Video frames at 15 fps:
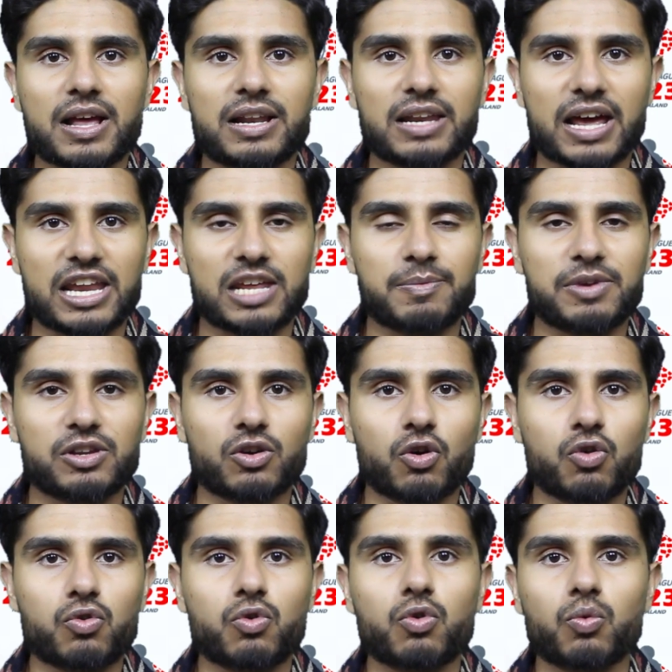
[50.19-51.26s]
letting me
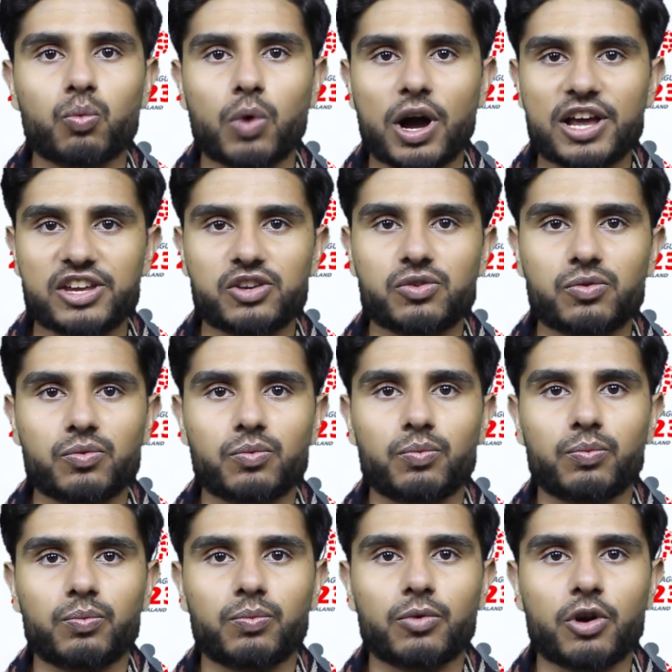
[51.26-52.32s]
know why you
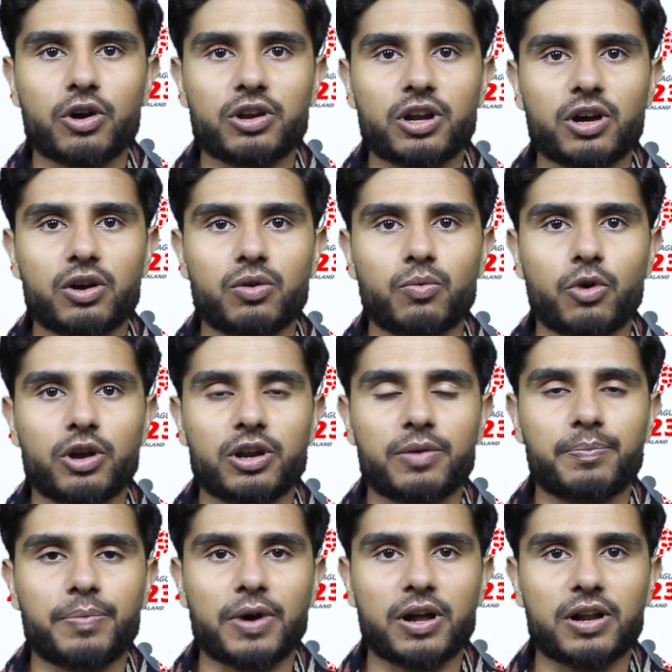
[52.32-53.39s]
wanna